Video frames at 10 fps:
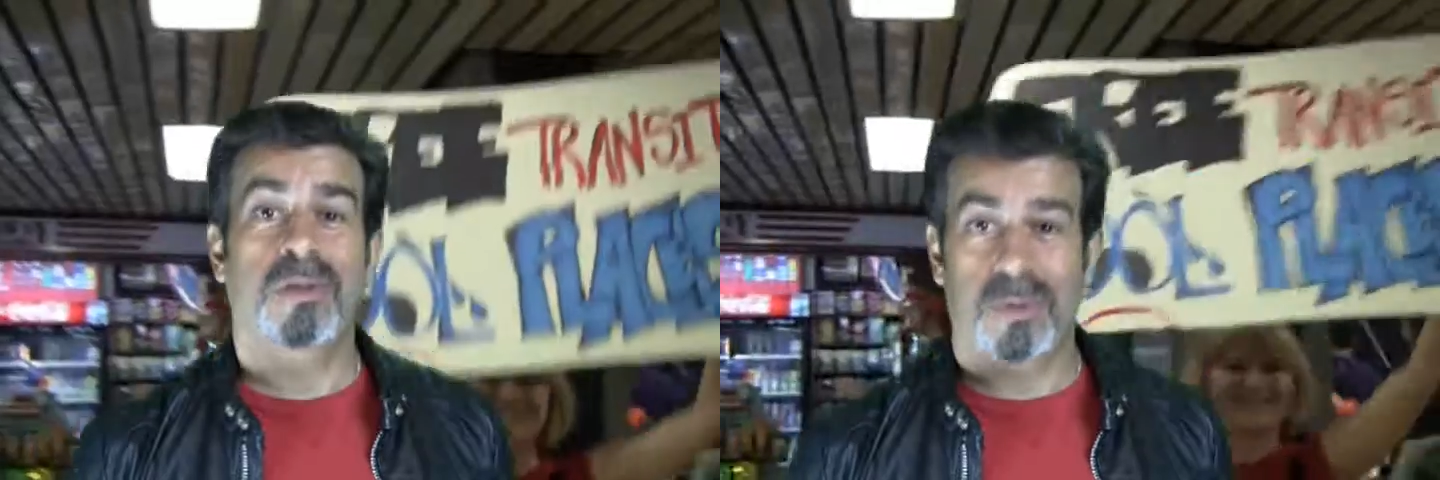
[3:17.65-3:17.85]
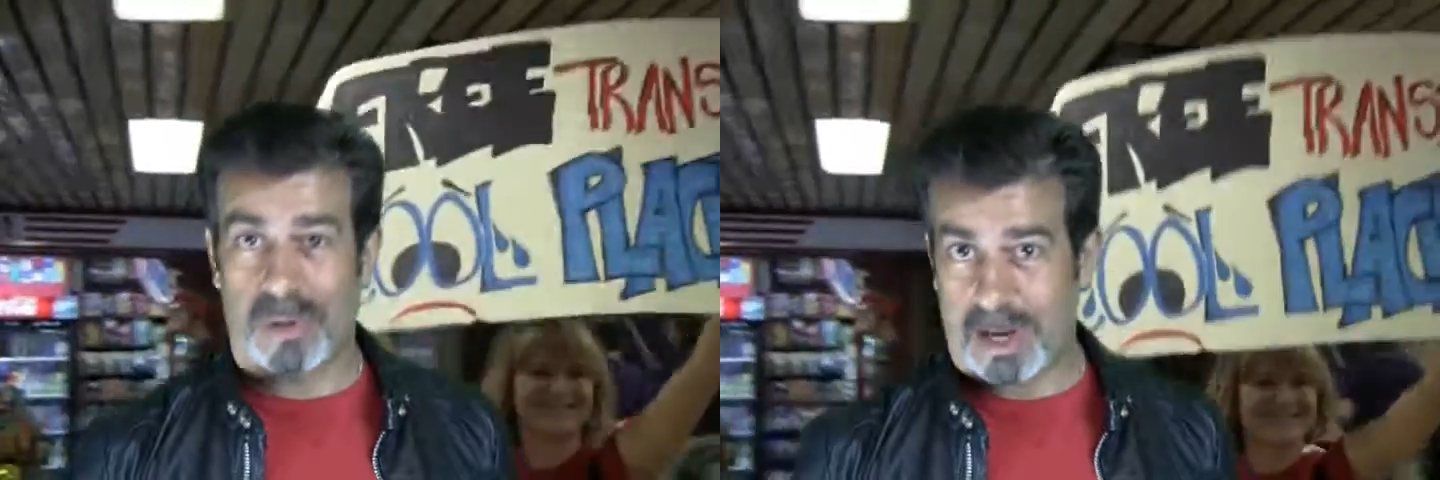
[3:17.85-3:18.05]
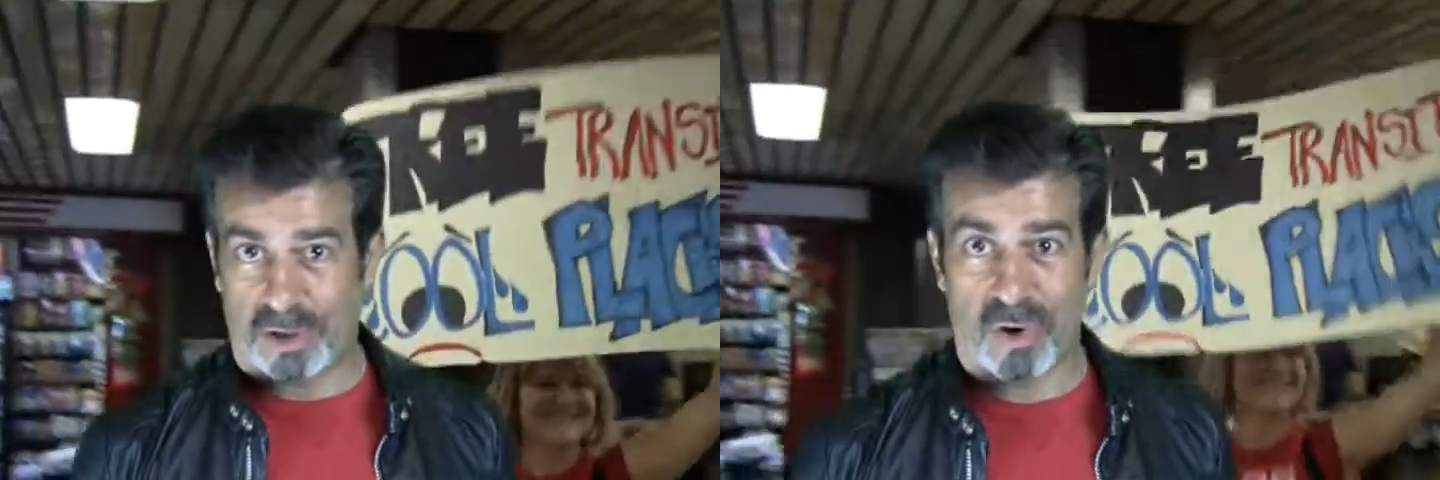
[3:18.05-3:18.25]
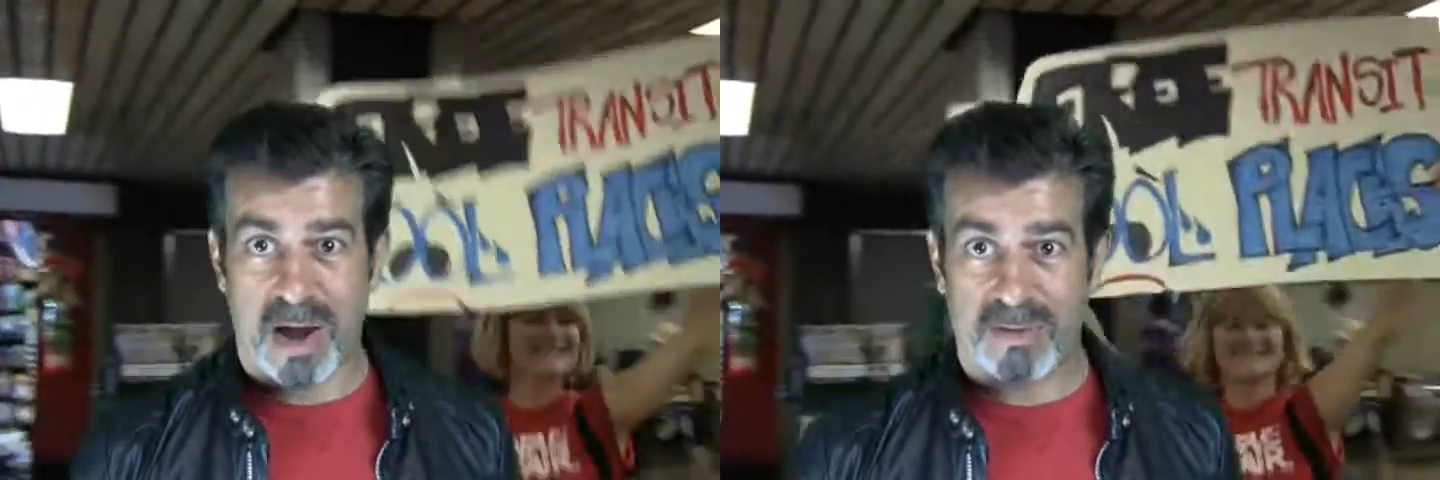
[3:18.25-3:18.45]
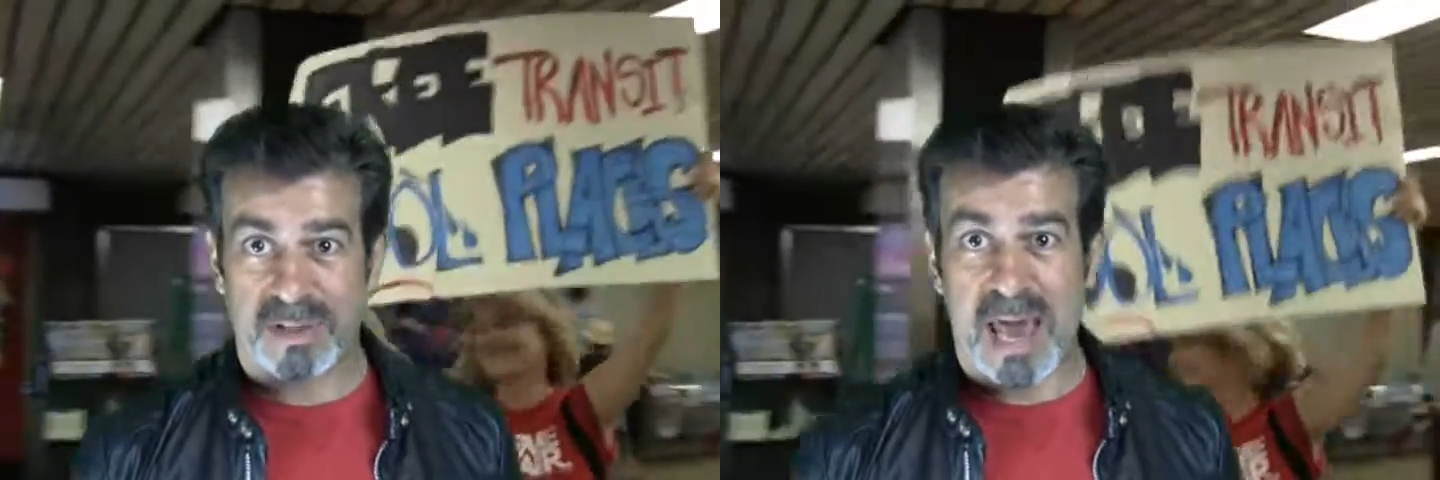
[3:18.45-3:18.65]
also
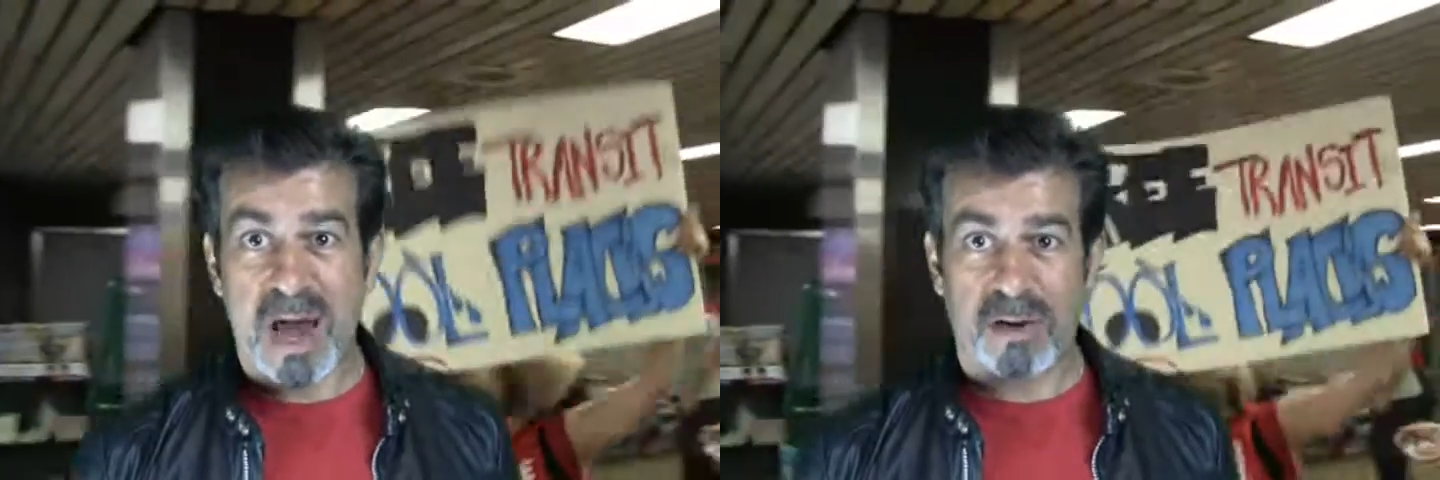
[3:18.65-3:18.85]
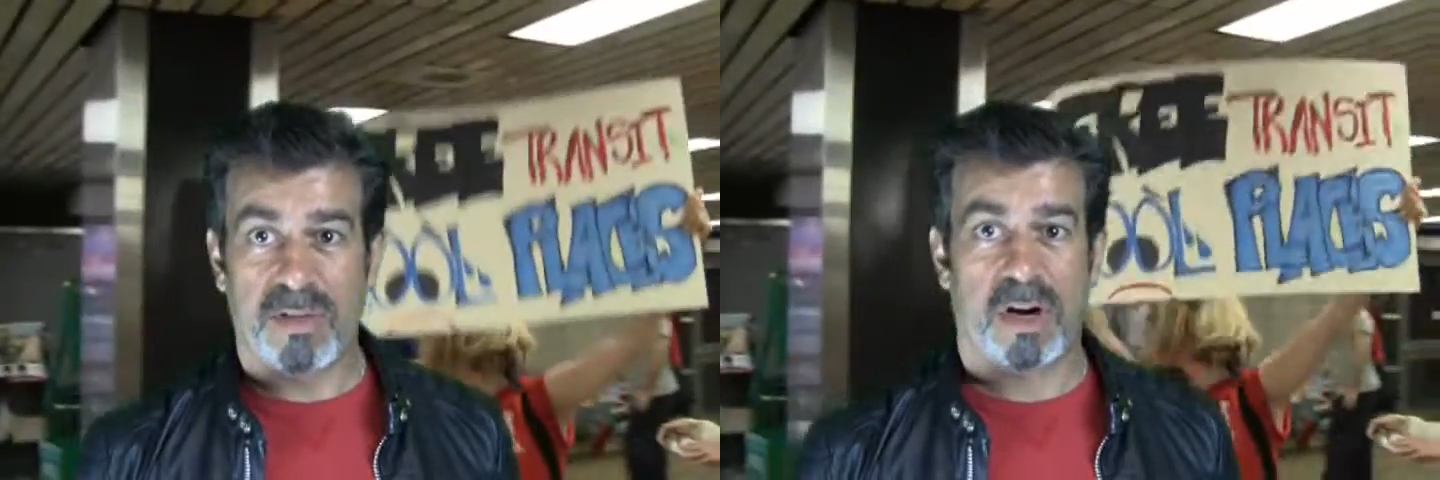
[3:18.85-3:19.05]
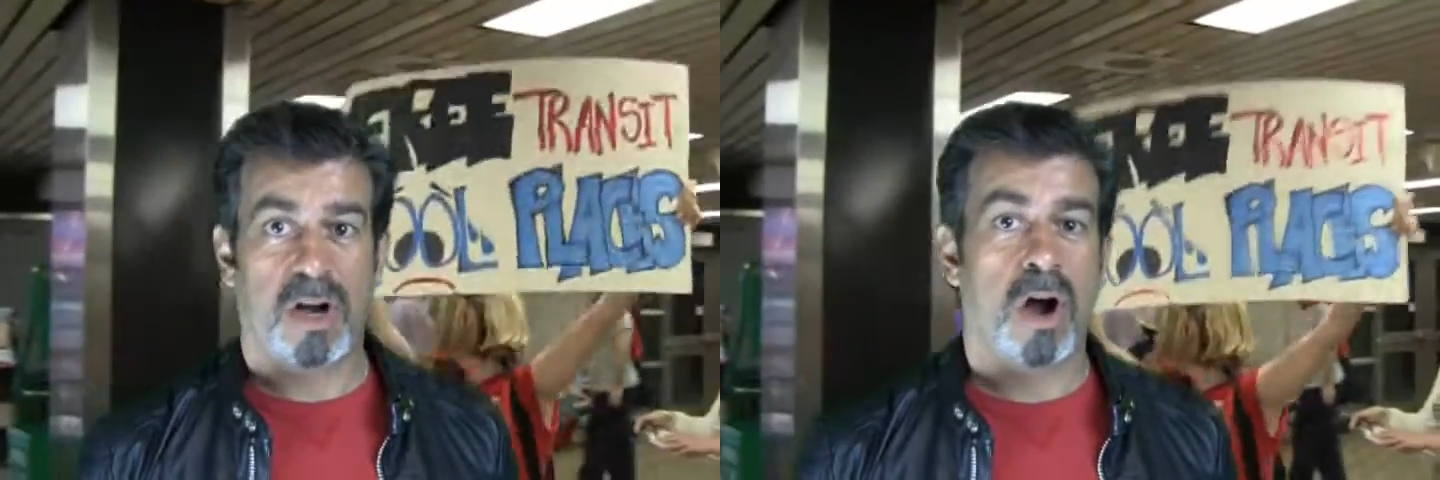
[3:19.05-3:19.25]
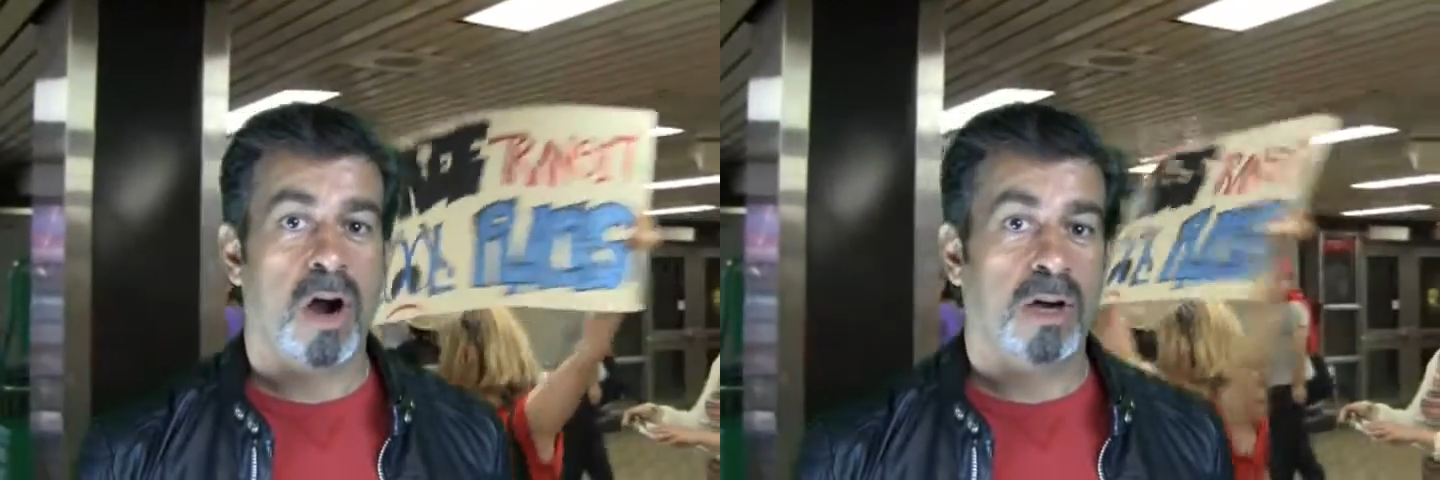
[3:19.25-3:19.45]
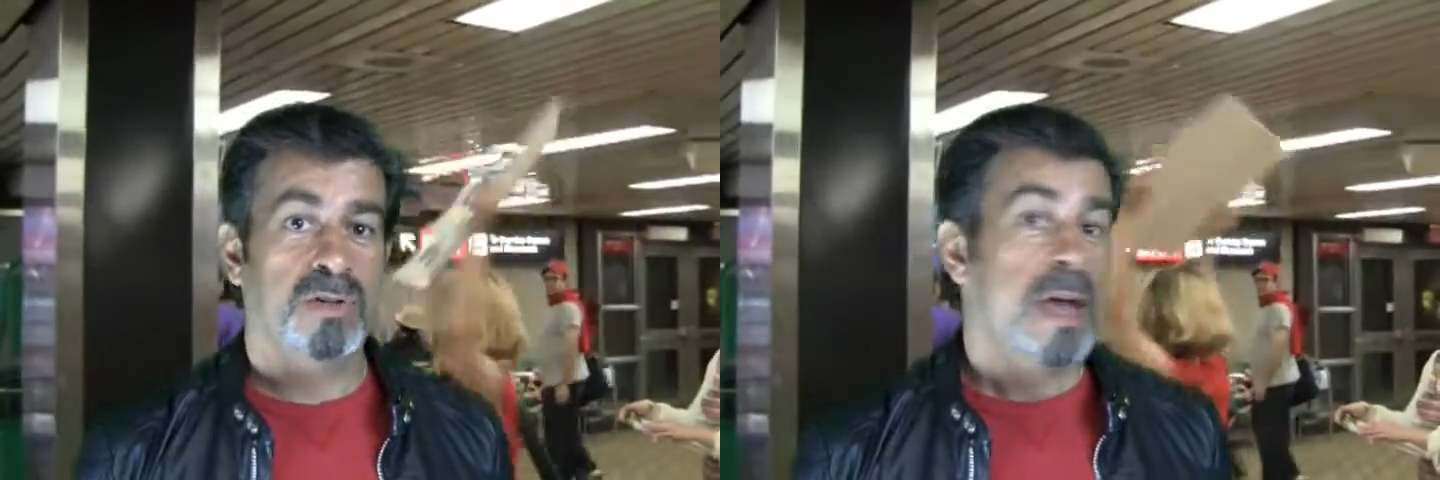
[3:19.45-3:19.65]
get drivers out of their
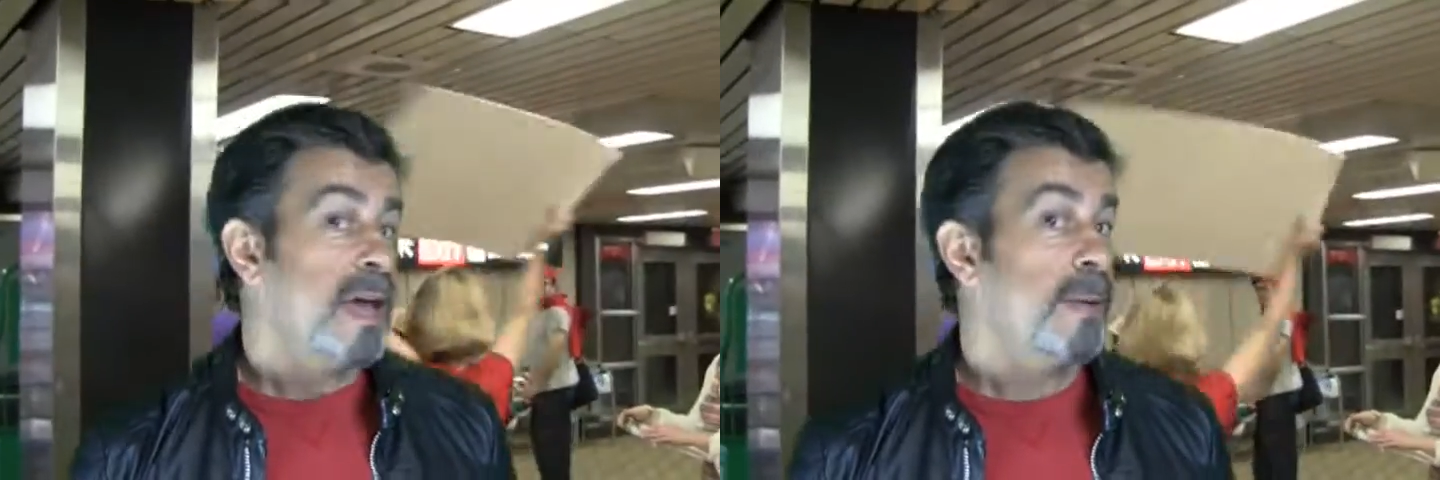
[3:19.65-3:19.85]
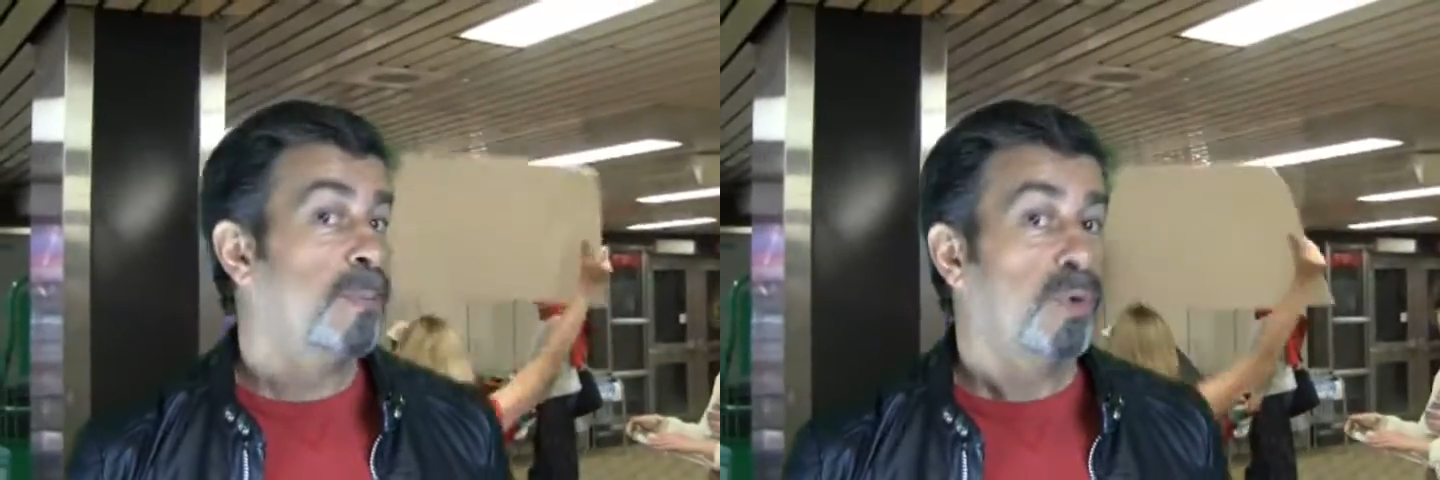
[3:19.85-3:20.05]
cars,